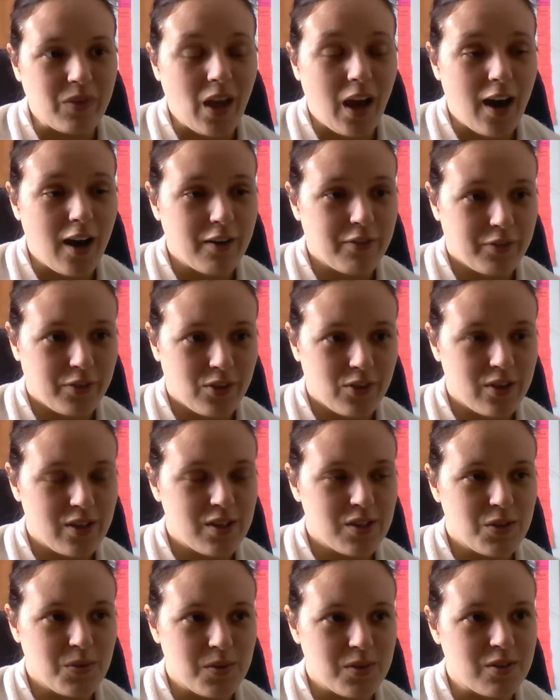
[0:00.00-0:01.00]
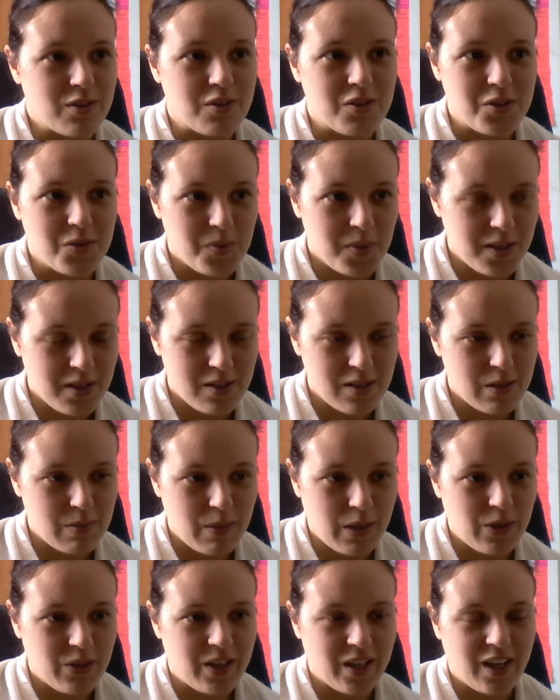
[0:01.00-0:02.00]
offerings was the sweetest
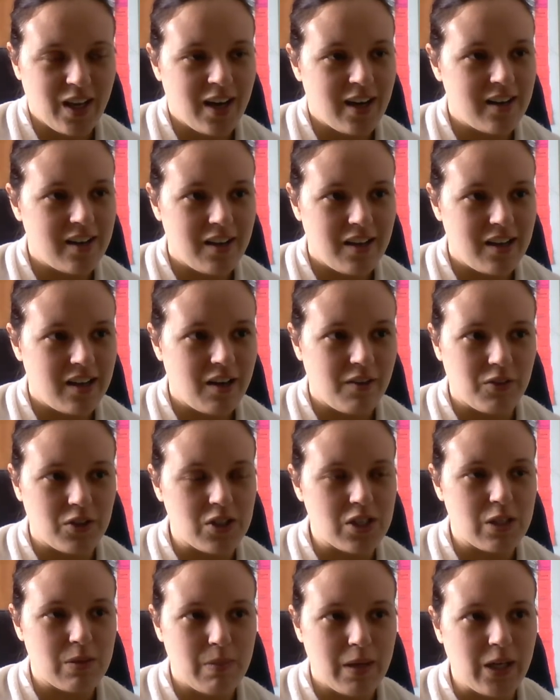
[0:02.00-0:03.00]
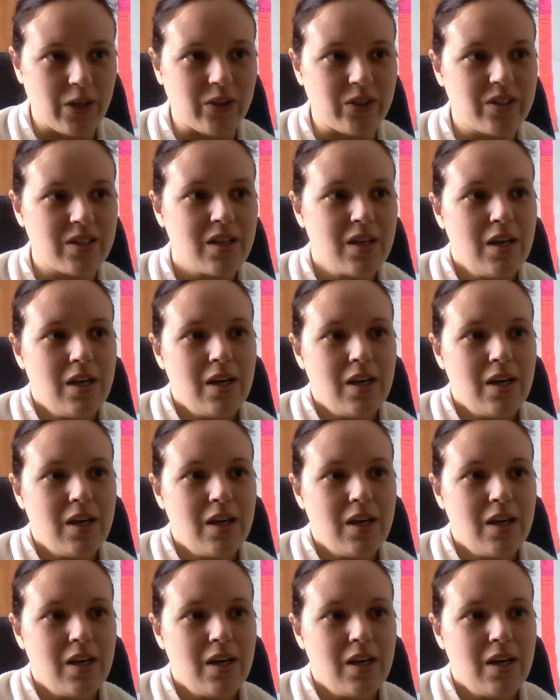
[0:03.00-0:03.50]
smell that God had ever smelled,